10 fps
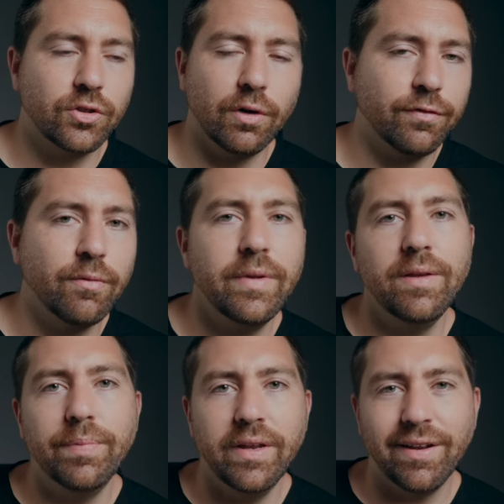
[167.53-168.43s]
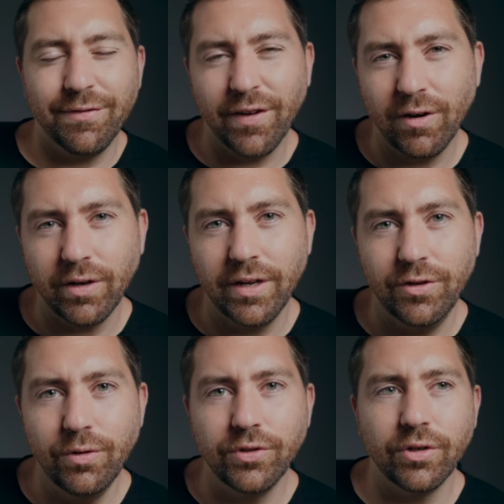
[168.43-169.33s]
So for me, being a Final Cut
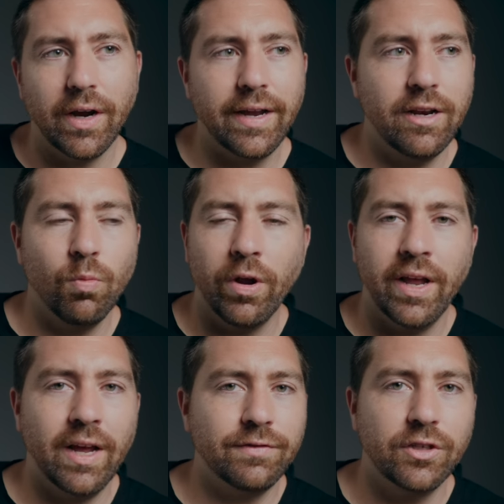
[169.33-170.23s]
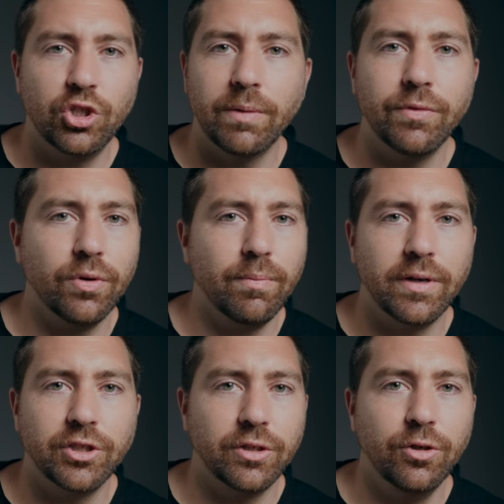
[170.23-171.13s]
user, I didn't wanna have to jump through a
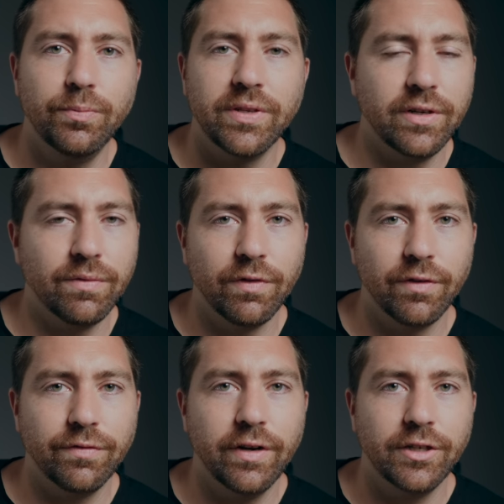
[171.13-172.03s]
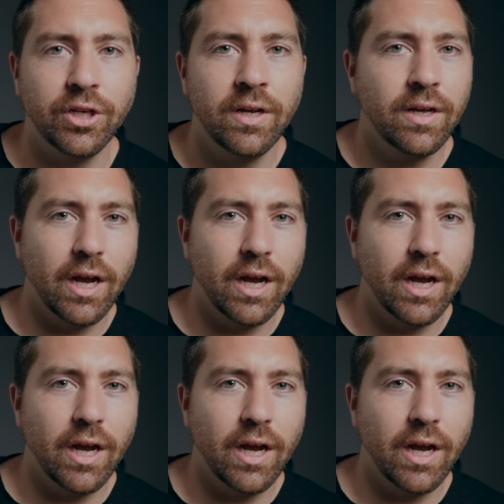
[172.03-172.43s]
bunch of hoops and convert footage.